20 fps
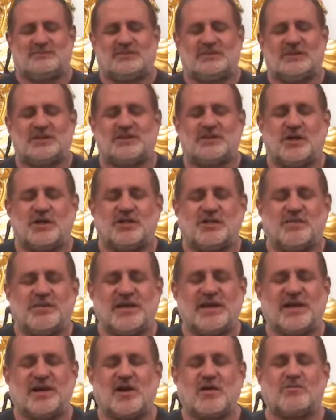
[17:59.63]
And so to
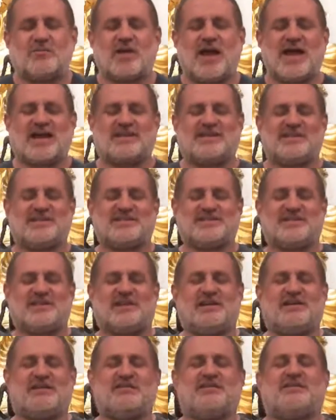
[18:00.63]
begin our practice
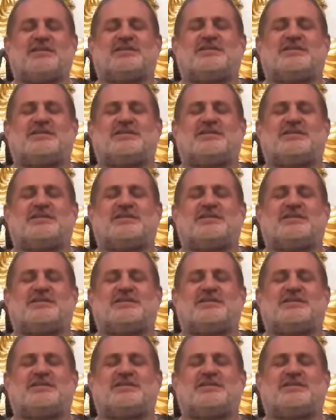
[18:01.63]
of